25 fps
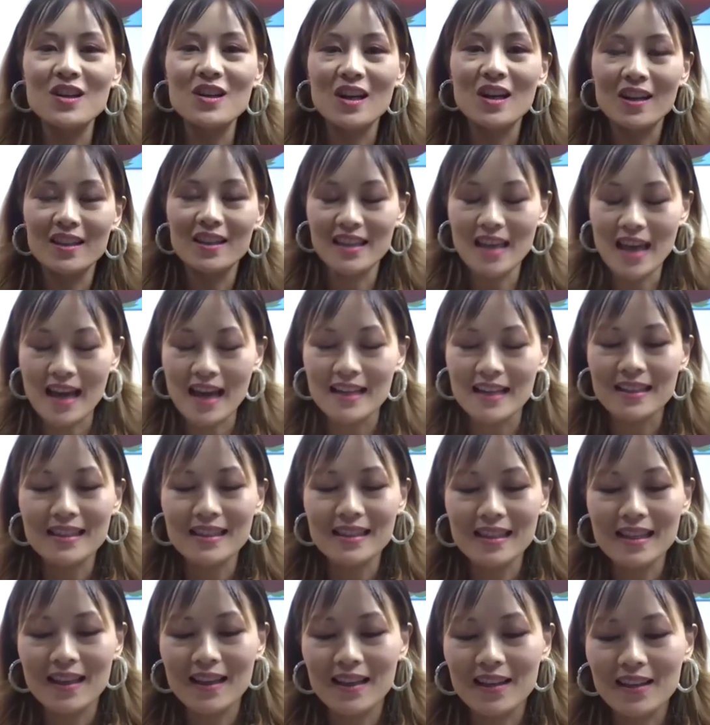
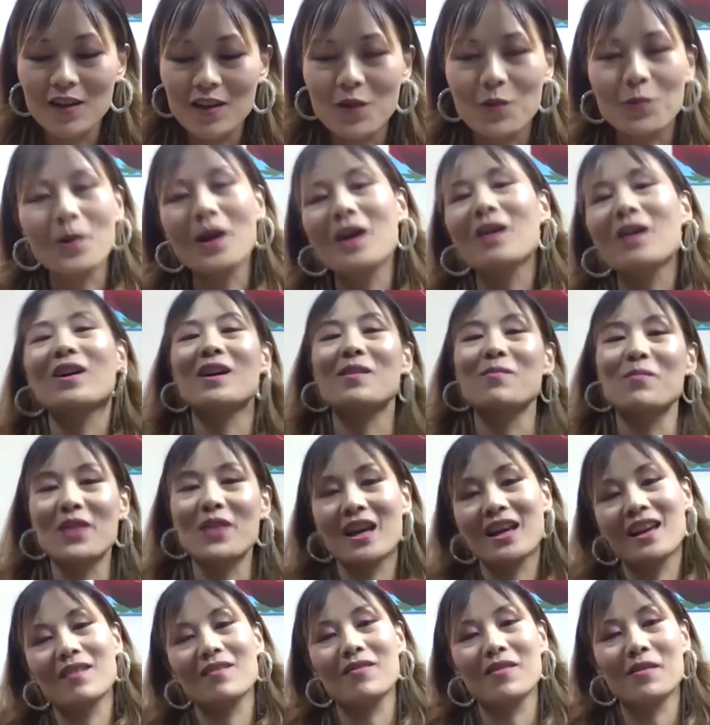Yes, you're welcome.
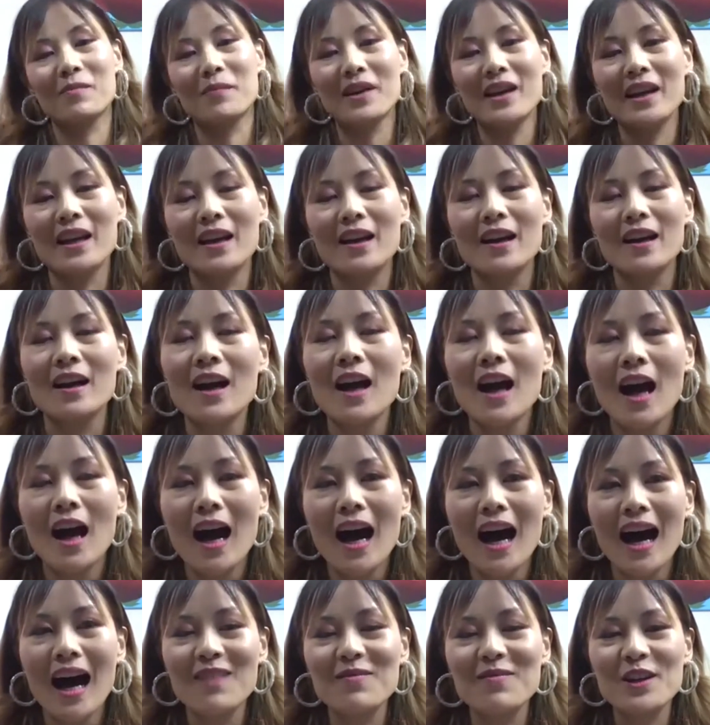Thank you for being here.
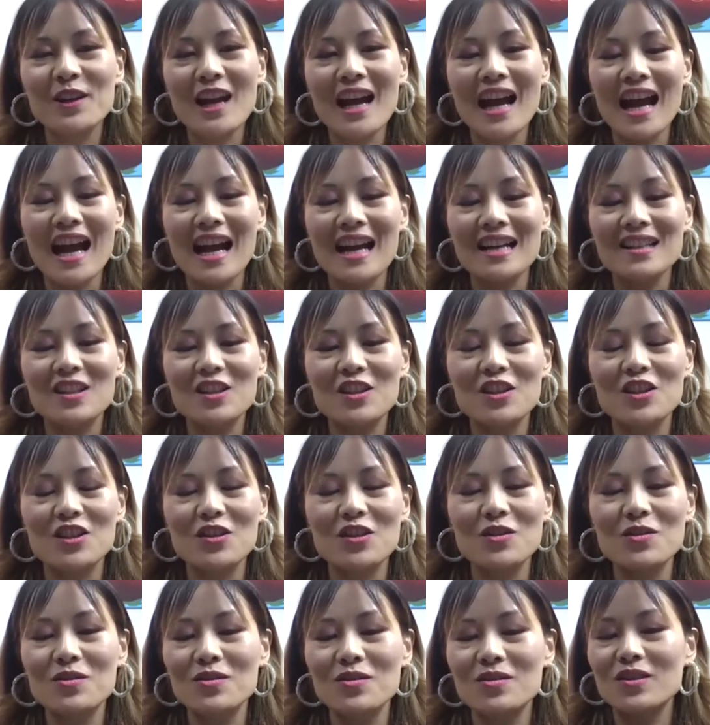I'm going to ask
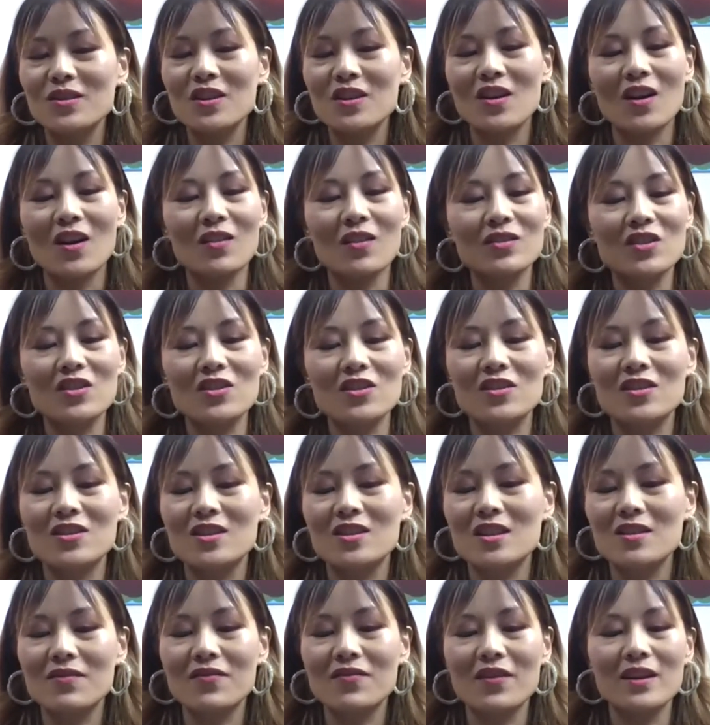you, just
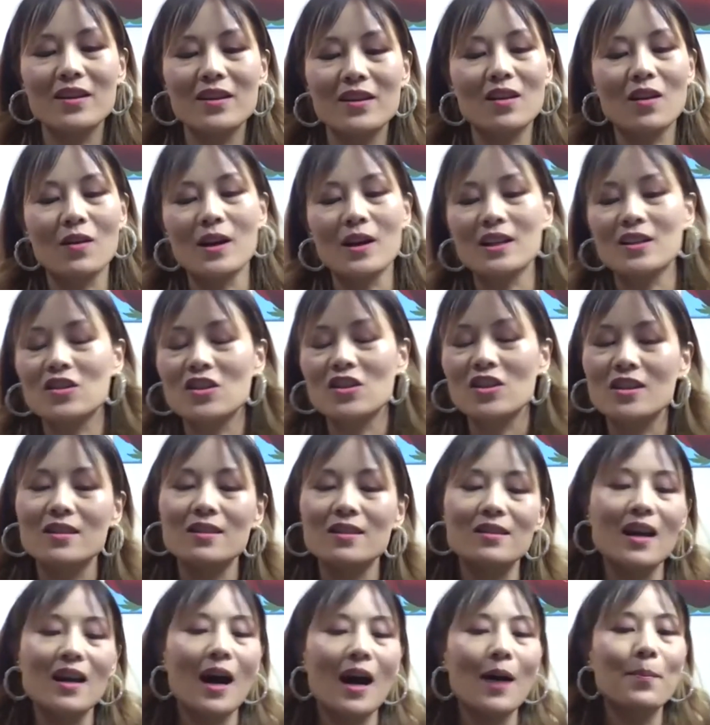different questions,
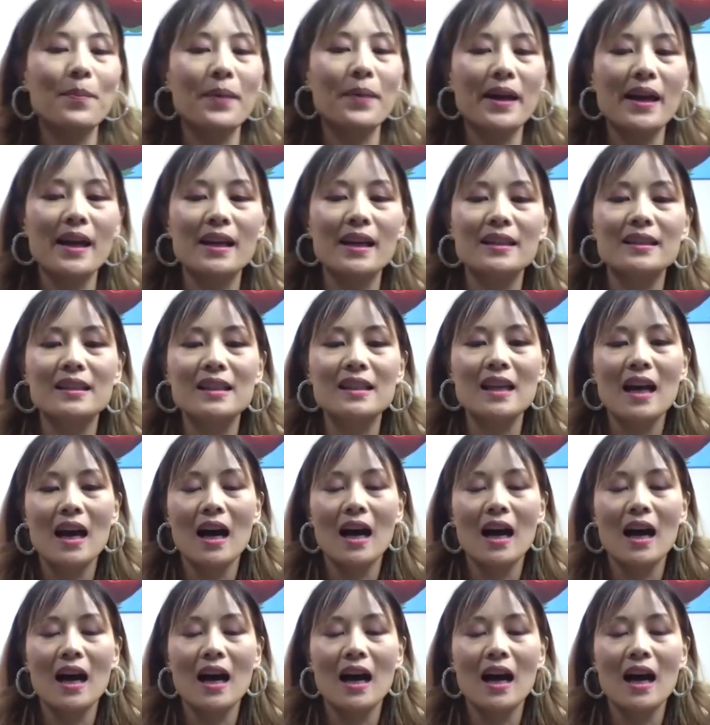topics.